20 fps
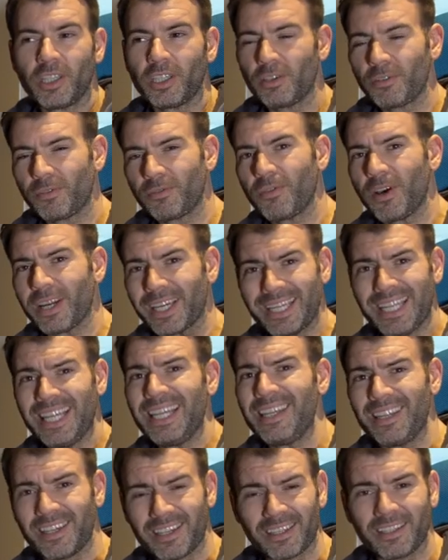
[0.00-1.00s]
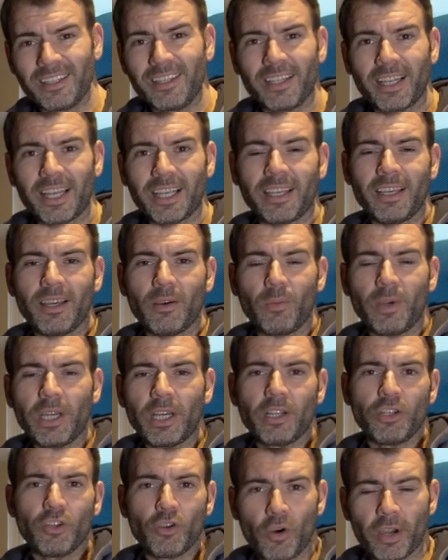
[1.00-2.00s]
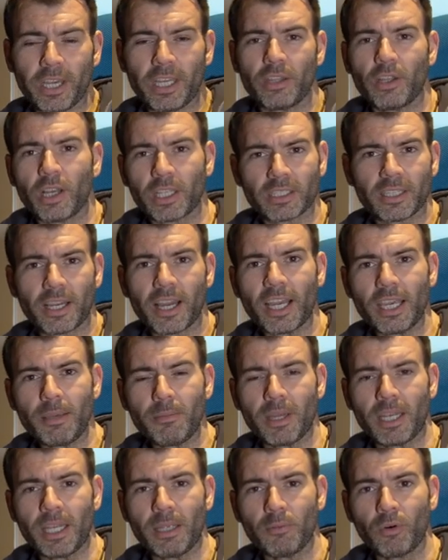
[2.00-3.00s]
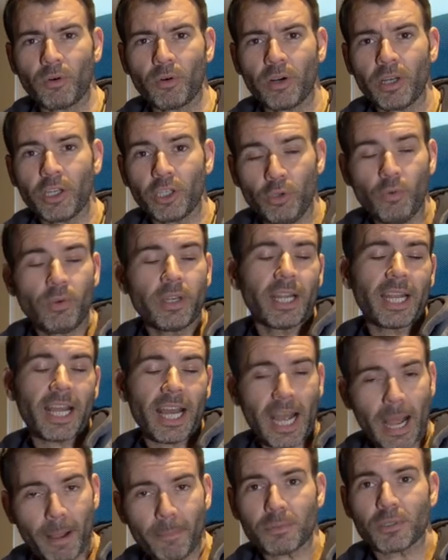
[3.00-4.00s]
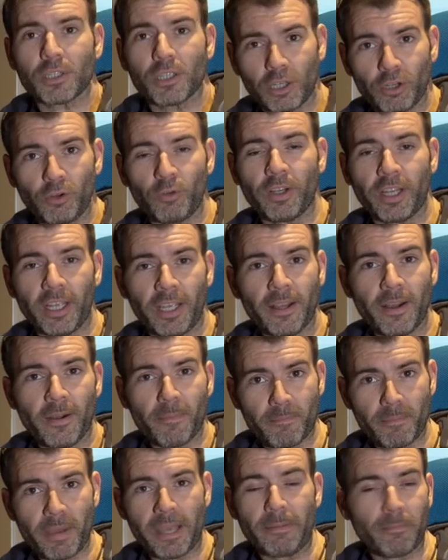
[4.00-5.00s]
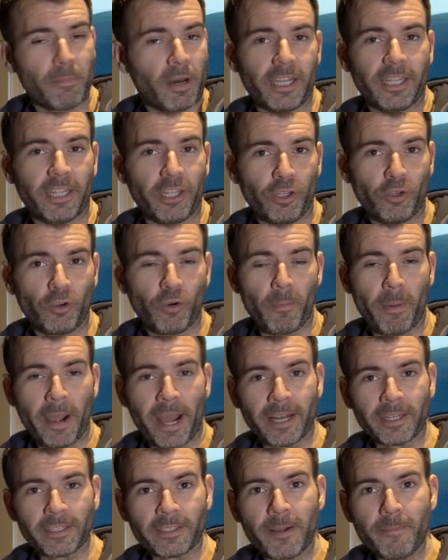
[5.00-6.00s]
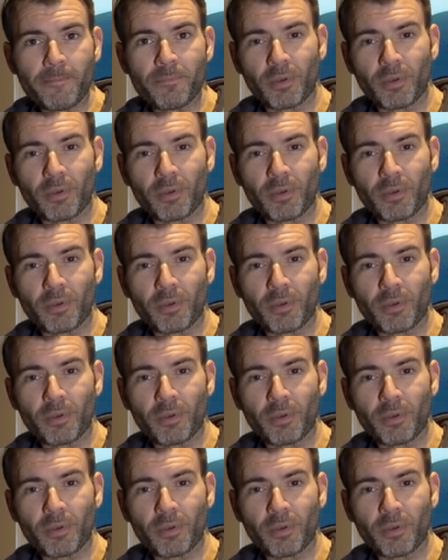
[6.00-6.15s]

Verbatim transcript: you're a fucking idiot like we are not in that time anymore you can absolutely make money in your band